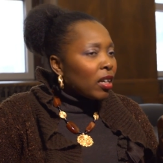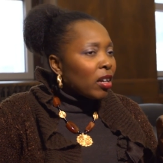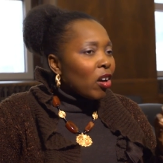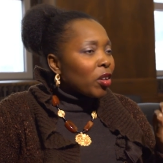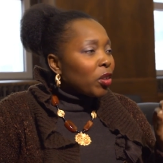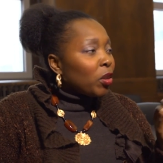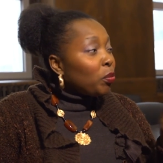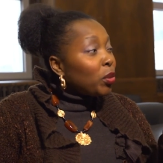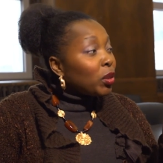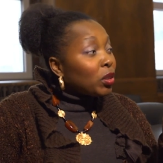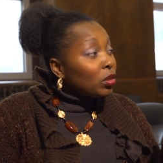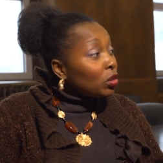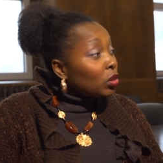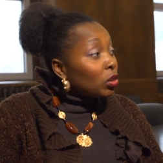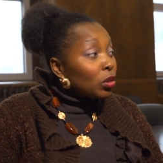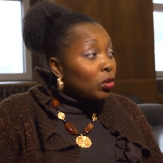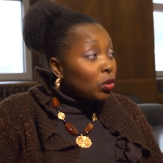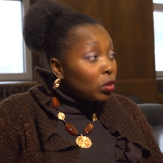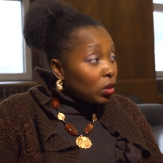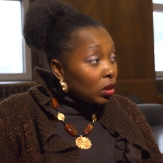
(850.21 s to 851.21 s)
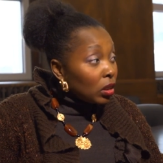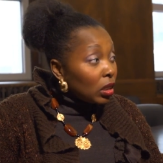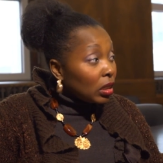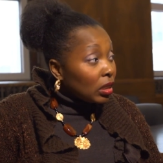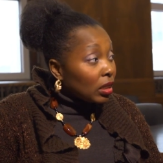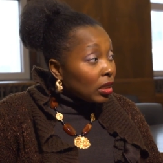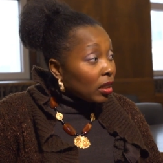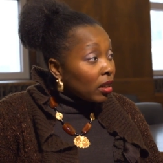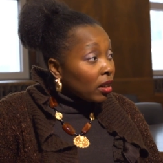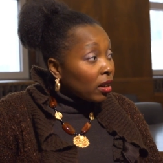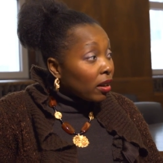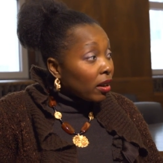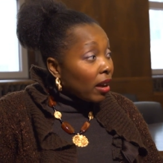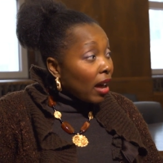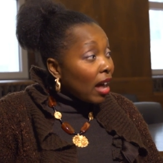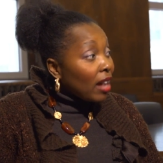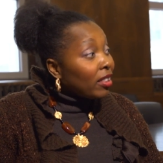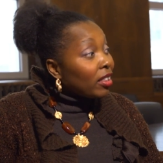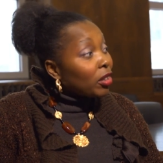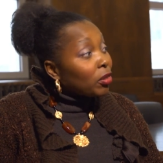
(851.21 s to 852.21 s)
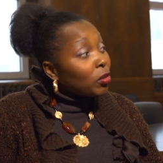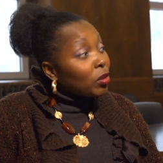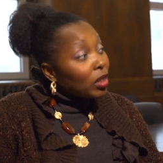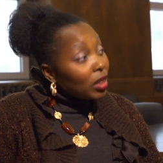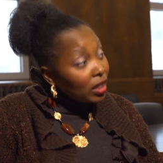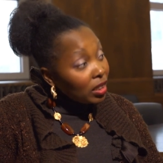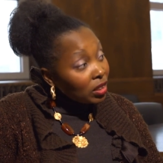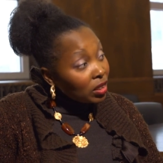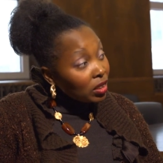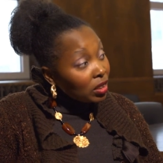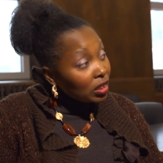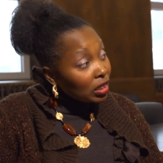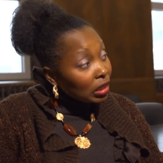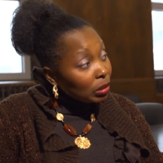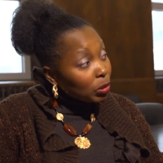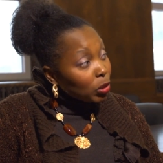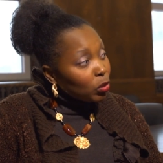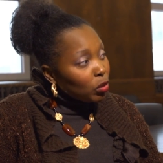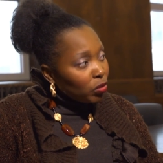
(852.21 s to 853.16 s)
are the business schools in India and their relationships